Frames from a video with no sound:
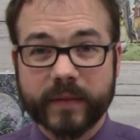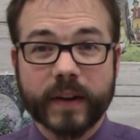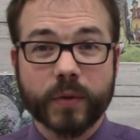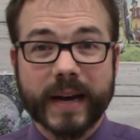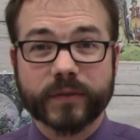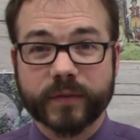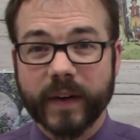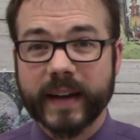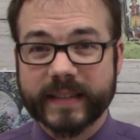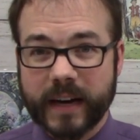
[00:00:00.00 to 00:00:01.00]
But if anyone else
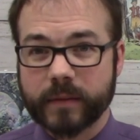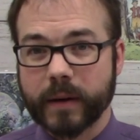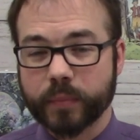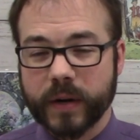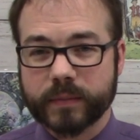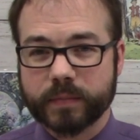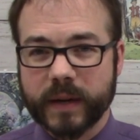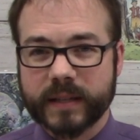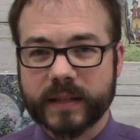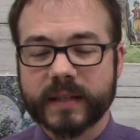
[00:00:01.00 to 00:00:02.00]
finds out about Priam's
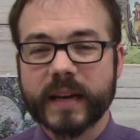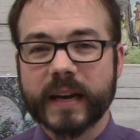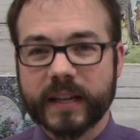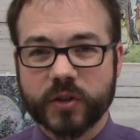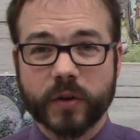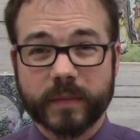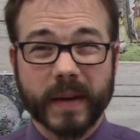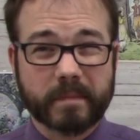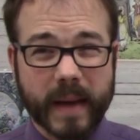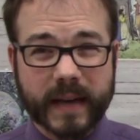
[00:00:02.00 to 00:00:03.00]
presence, it's going to
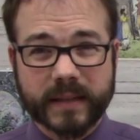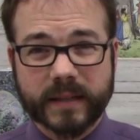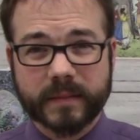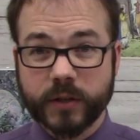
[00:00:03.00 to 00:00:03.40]
be a mess.